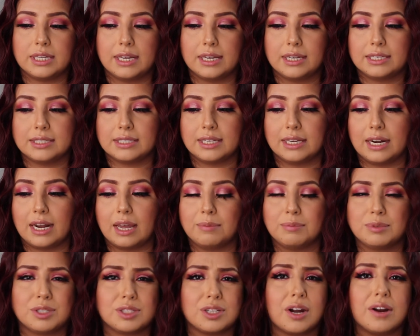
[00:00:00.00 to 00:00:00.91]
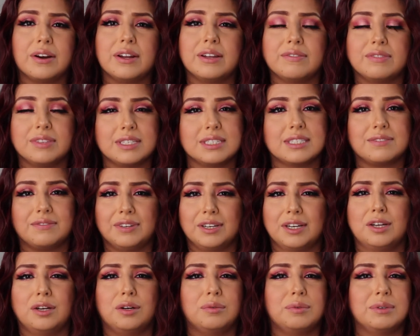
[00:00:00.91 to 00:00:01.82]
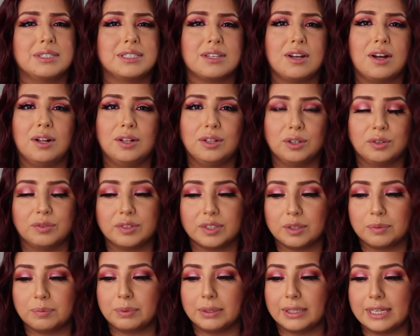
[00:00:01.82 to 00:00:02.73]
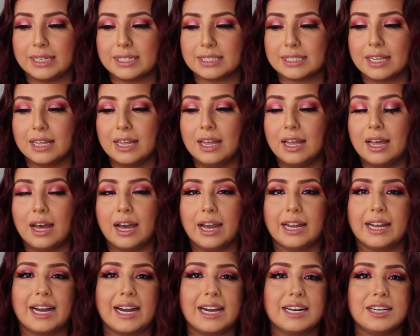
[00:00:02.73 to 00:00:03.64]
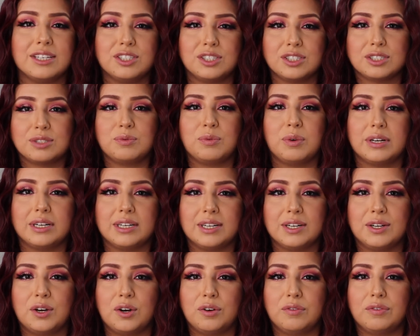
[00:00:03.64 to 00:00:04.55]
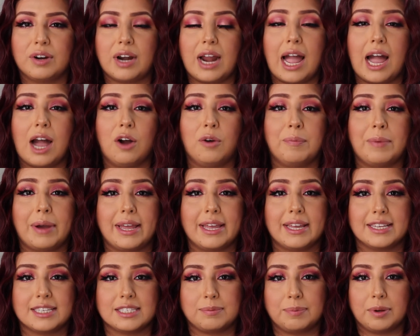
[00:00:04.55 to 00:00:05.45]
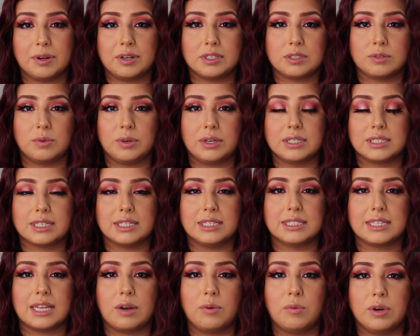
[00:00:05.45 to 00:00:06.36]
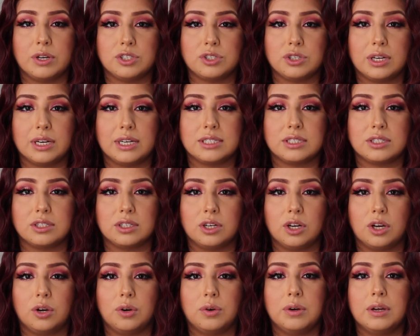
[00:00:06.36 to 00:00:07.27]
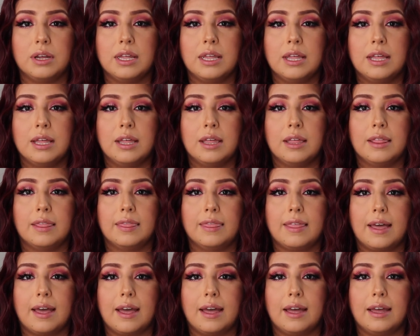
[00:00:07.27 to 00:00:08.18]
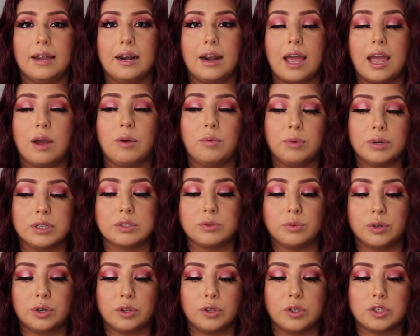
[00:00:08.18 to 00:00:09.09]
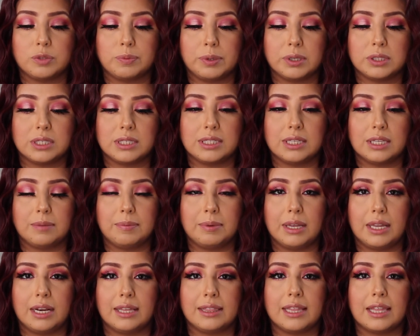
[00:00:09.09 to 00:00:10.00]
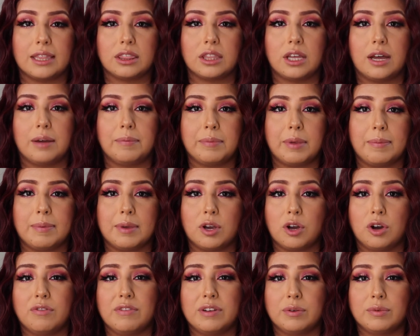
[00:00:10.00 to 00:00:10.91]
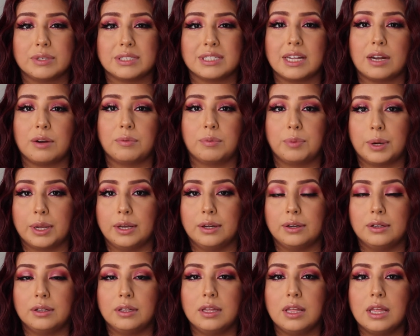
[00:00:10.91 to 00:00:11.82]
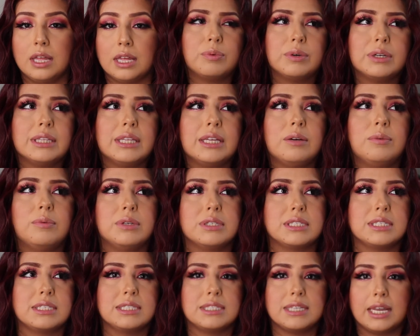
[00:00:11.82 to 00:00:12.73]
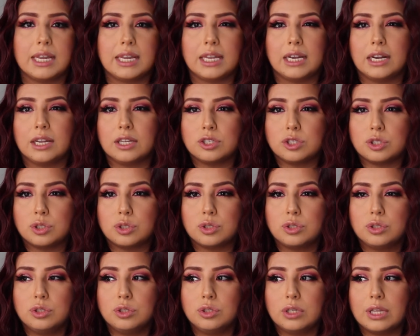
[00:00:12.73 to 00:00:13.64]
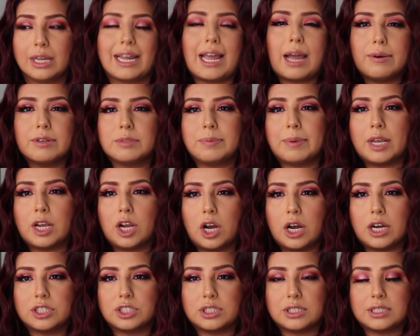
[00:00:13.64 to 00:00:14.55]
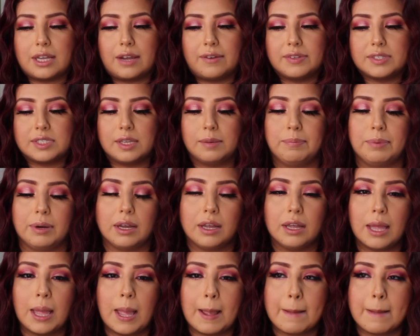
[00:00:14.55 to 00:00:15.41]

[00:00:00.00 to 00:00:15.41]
things. And I'm sorry if this video was all over the place. I kind of just wanted to go over how my experience was because I want you guys to know that I was one of those persons at the beginning that thought maybe COVID was not real. Really wasn't taking it. Like, I was being cautious, obviously, but...